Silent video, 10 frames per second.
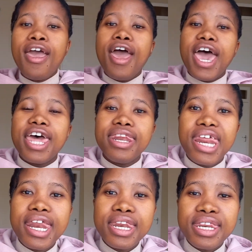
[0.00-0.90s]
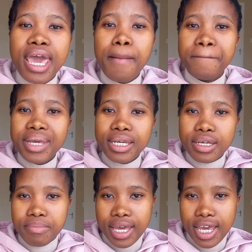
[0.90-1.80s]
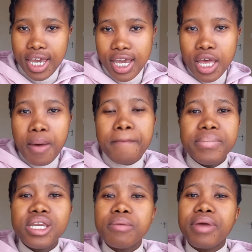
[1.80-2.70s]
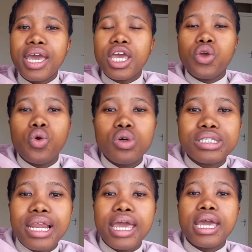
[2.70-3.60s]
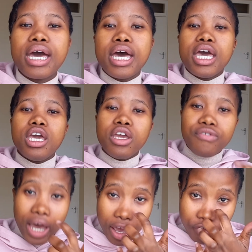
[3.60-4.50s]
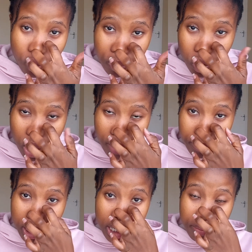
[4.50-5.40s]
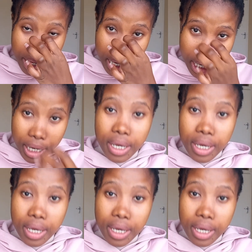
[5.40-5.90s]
And then there are medium hair. Medium hair, is like if I have to put a medium hair